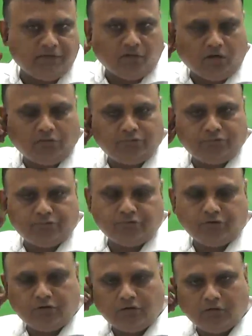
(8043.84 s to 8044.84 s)
of
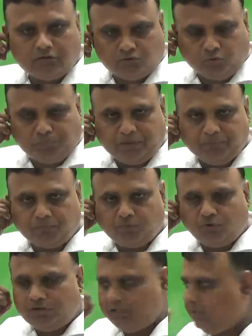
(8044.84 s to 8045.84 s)
Supreme
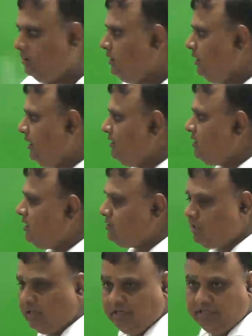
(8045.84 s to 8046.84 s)
Court in Indira
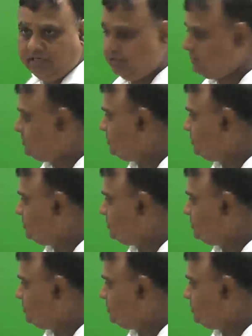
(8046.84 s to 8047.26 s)
Shahni case,